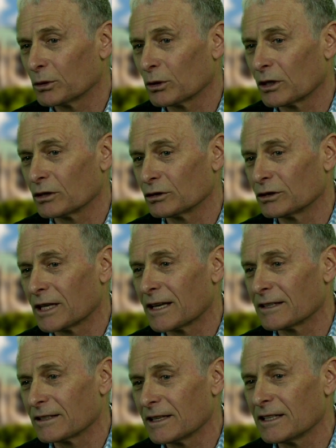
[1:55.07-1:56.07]
don't
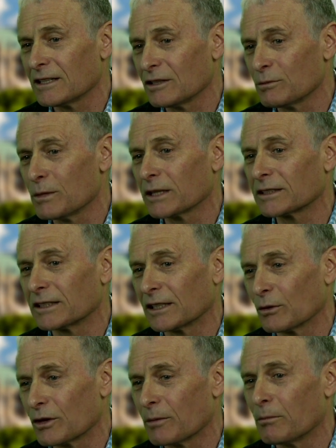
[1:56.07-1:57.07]
understand is it is
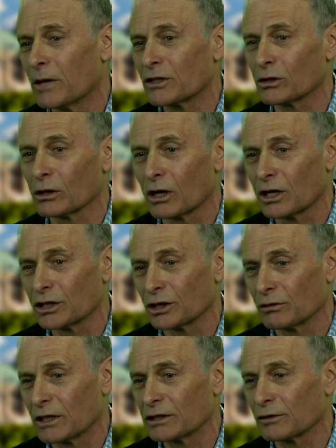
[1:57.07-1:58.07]
mixing with a much
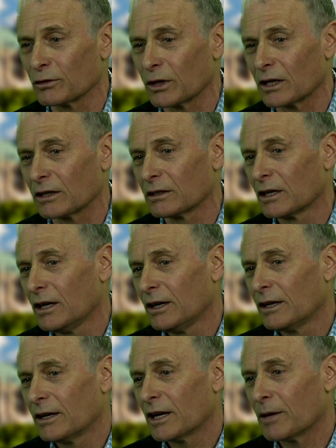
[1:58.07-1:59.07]
larger reservoir,
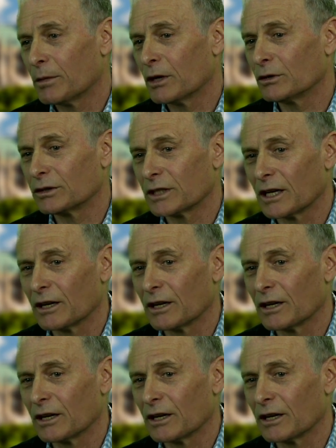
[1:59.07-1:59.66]
about